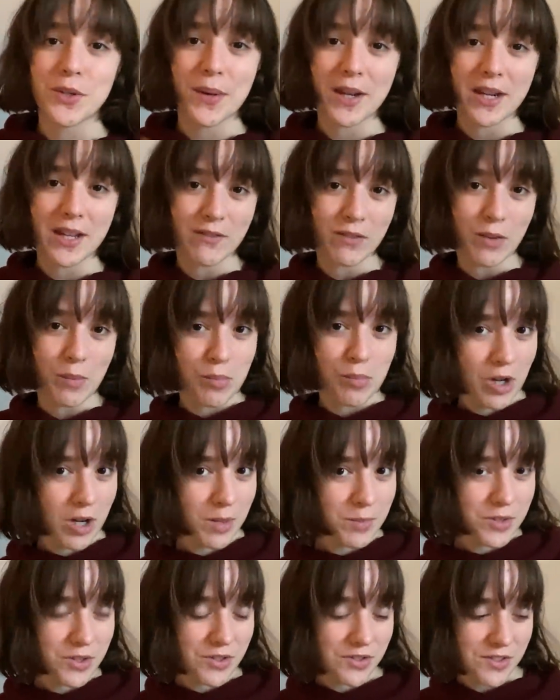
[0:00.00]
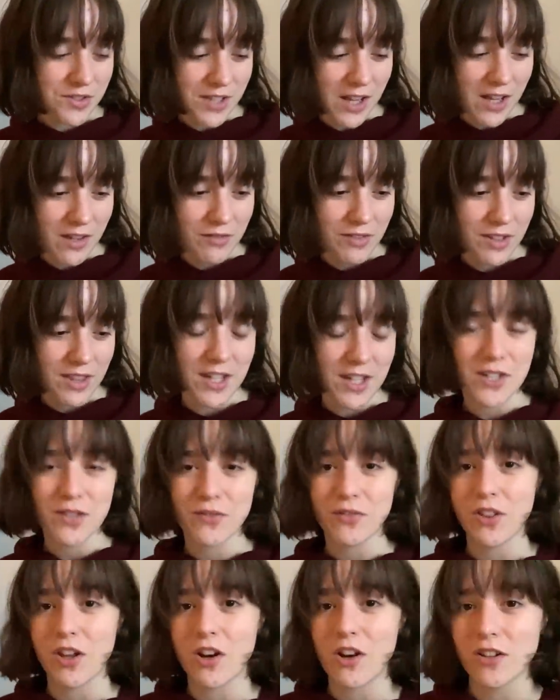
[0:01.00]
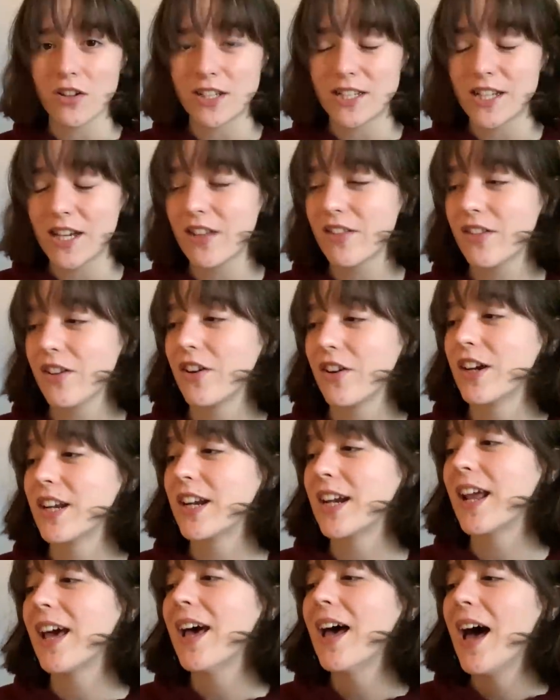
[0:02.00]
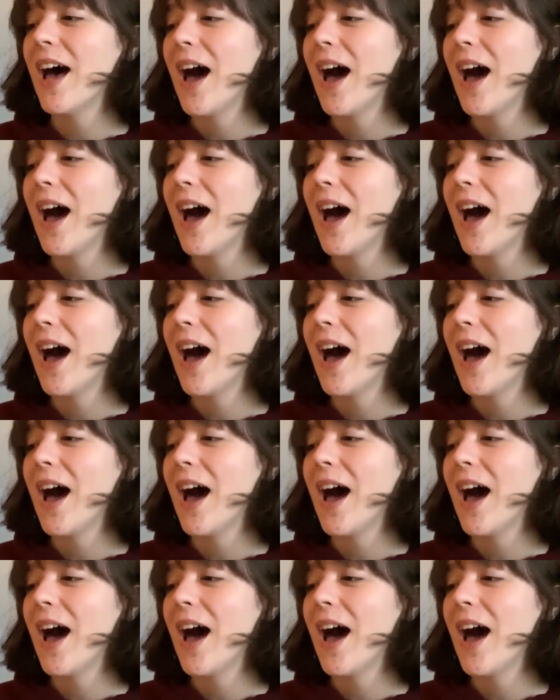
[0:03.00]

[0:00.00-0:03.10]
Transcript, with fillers: any of the prompts yourself with us for the holidayathon.